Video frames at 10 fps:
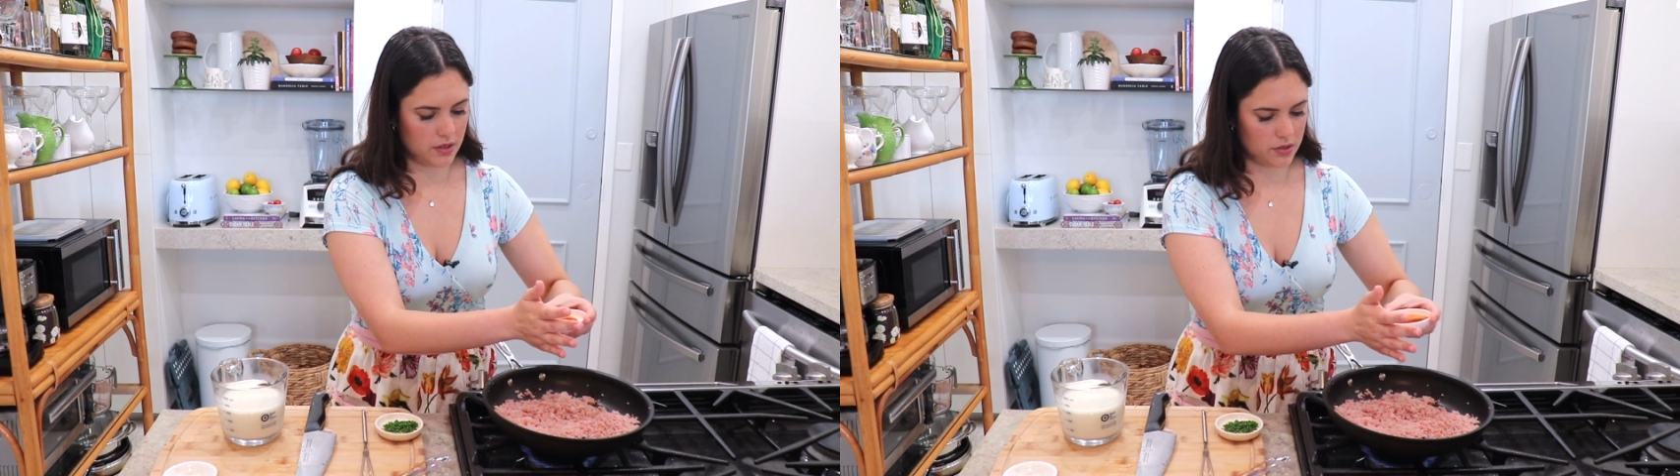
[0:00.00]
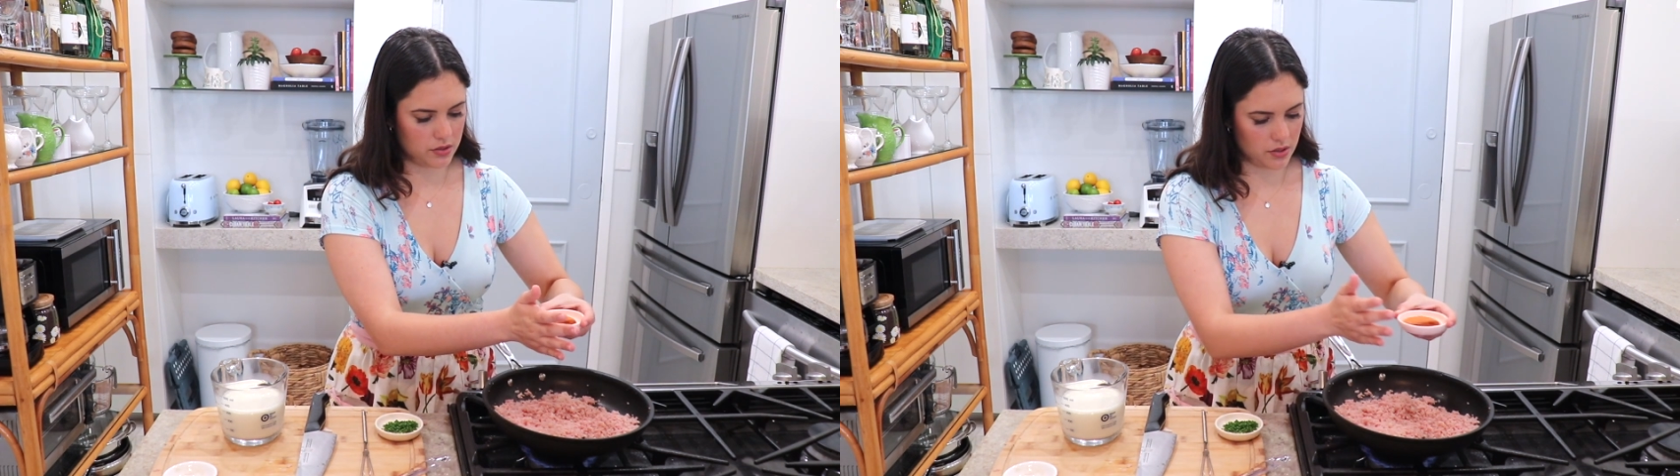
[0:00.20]

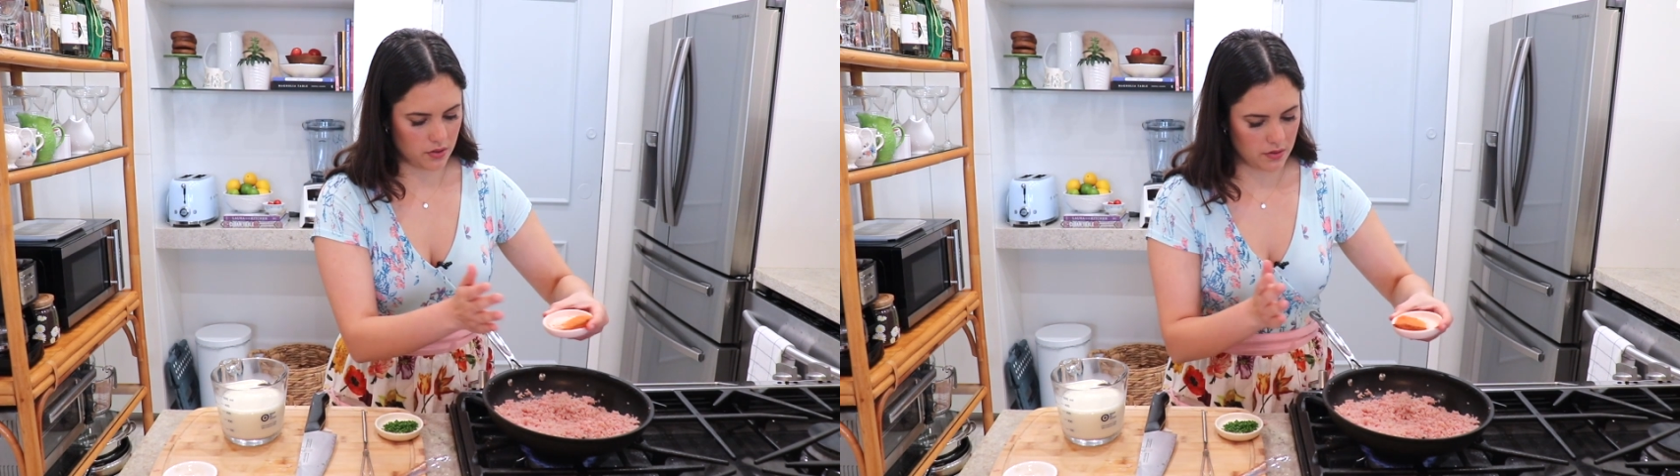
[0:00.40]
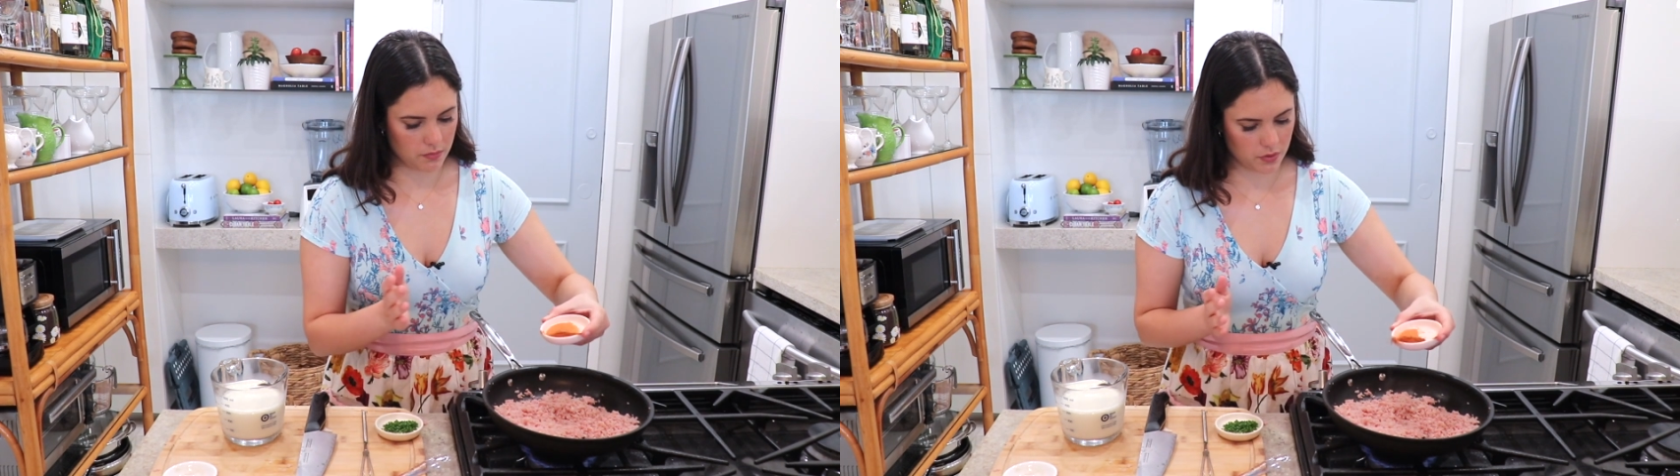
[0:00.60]

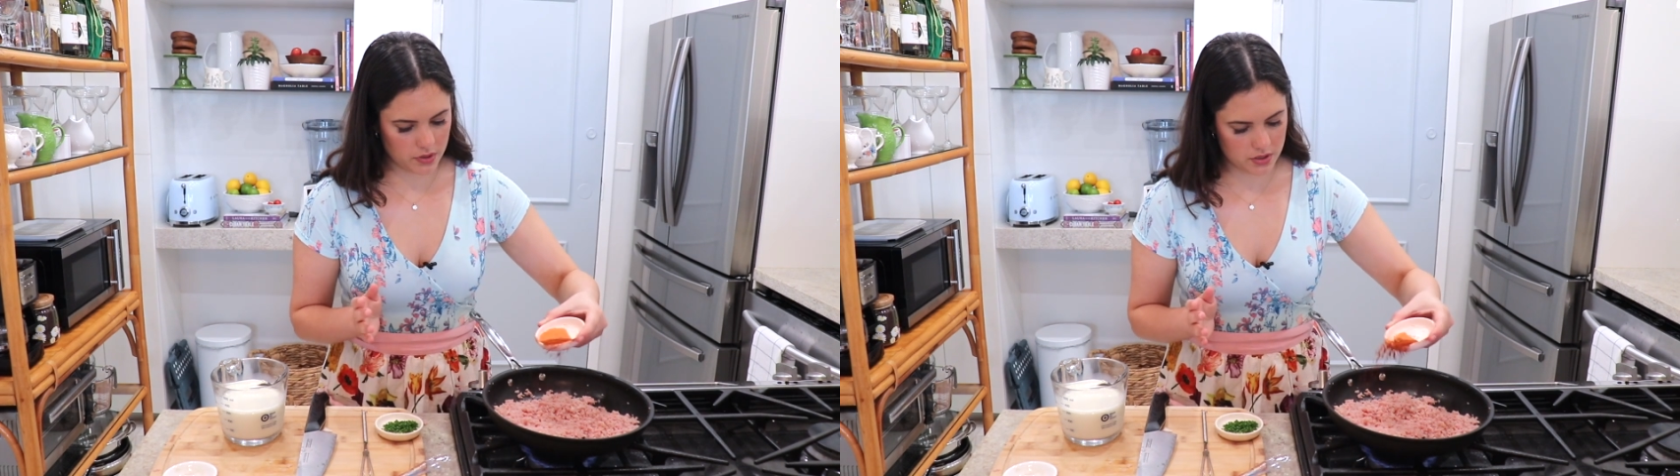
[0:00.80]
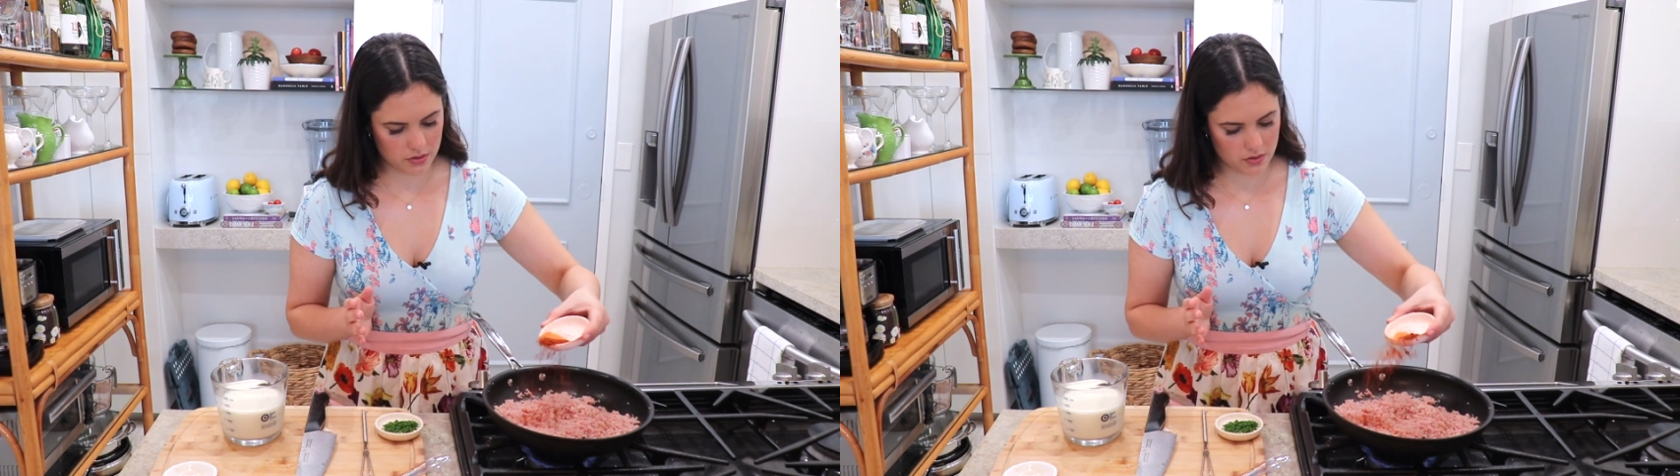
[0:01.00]
So I'm
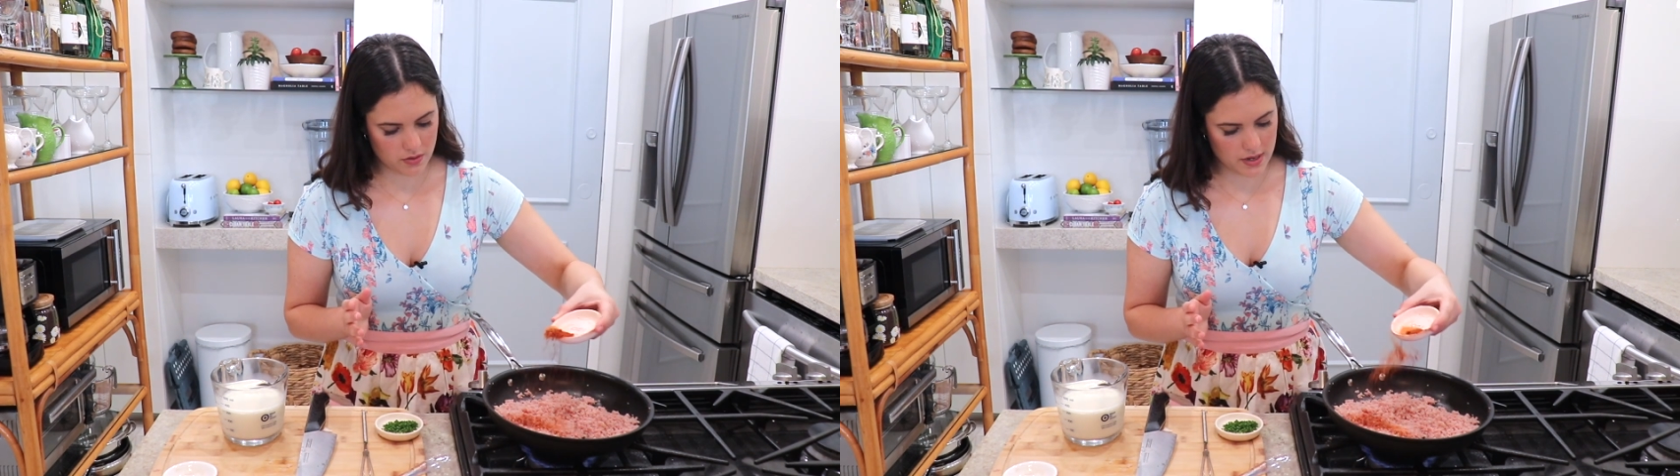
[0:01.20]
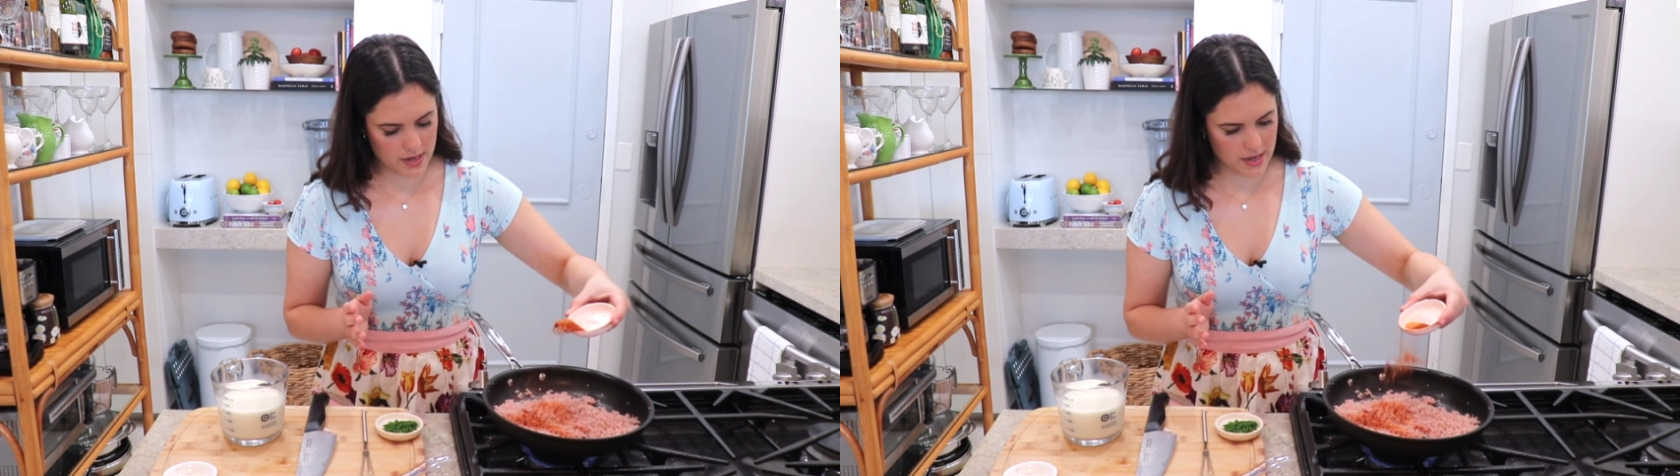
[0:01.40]
going to go
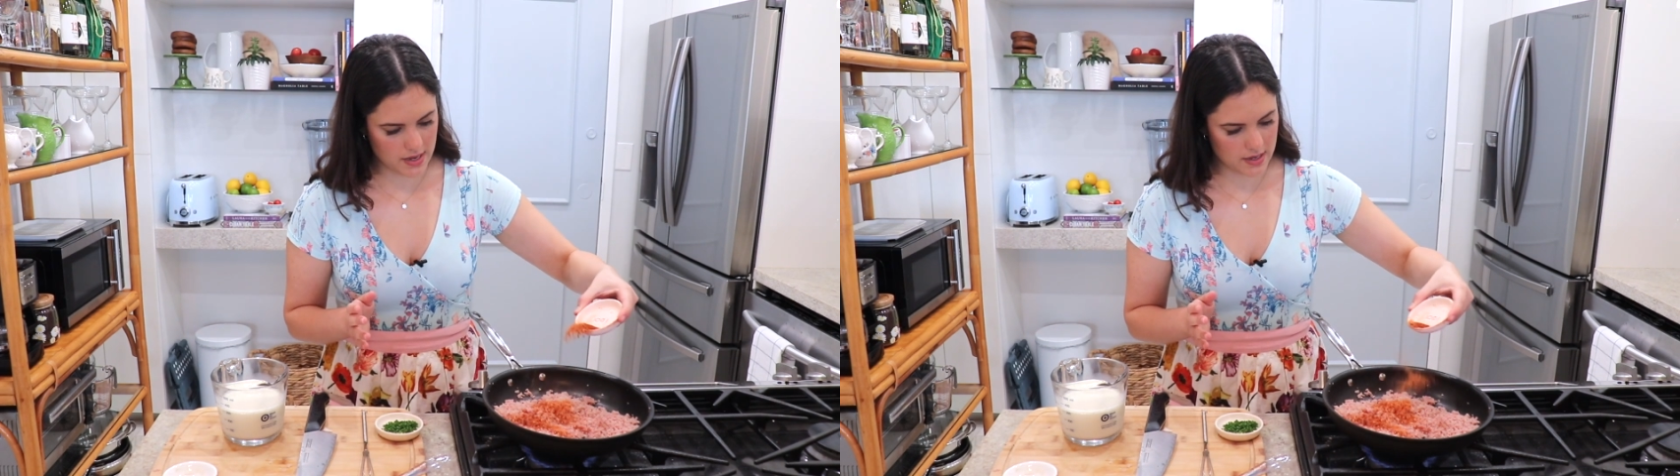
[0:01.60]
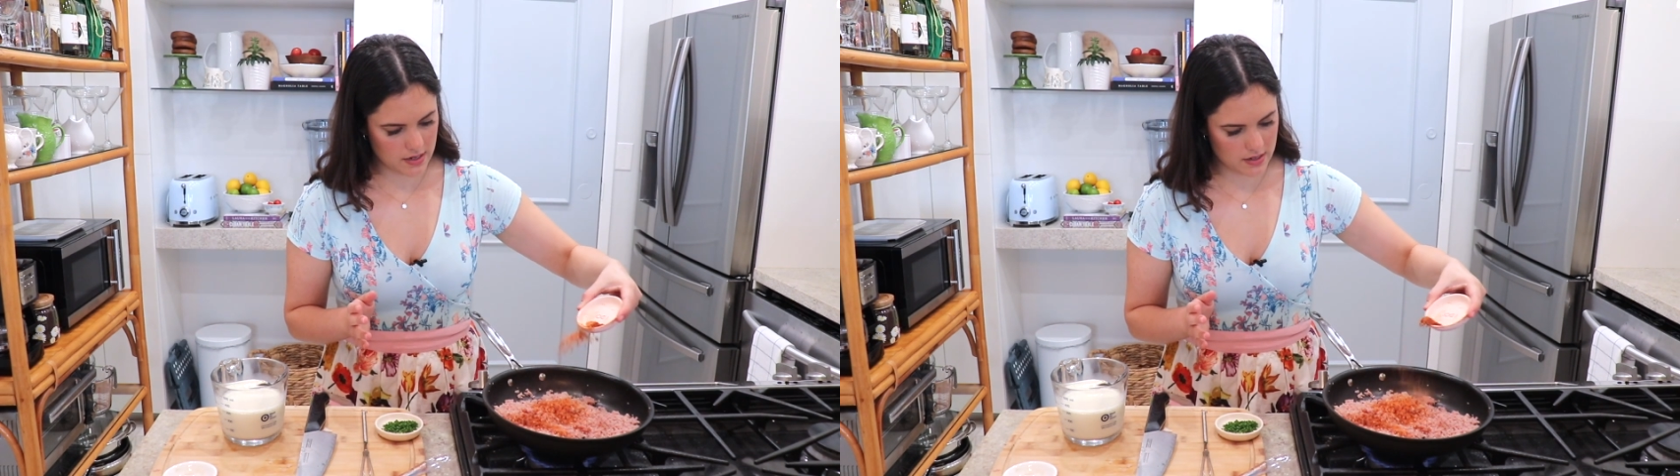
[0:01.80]

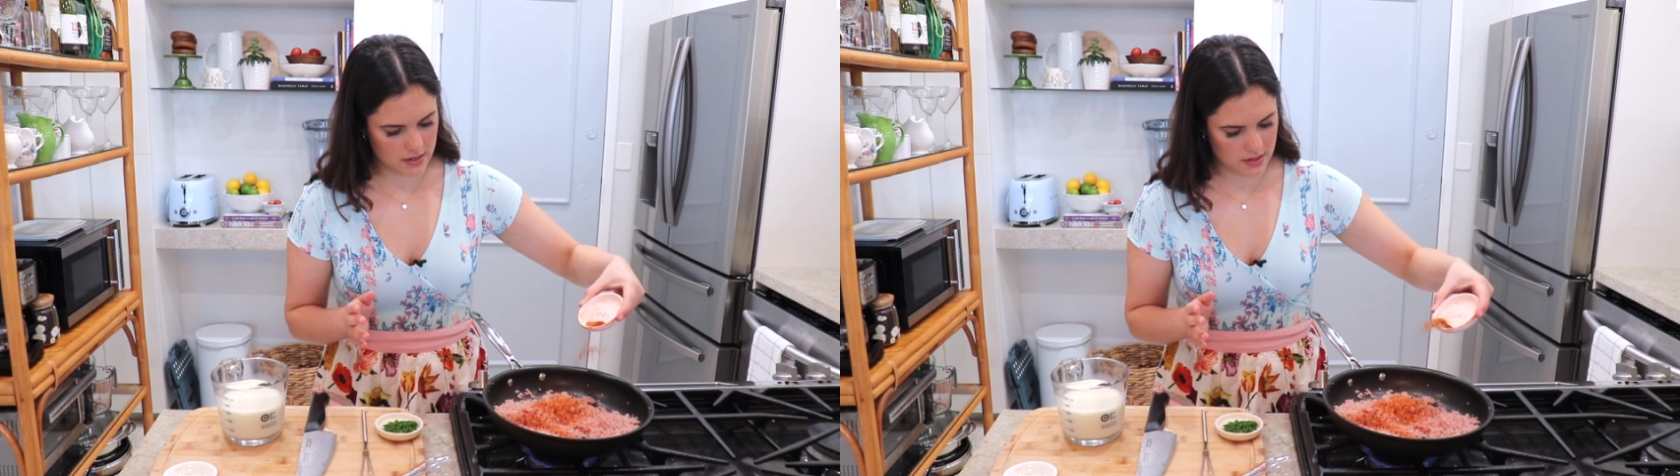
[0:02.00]
ahead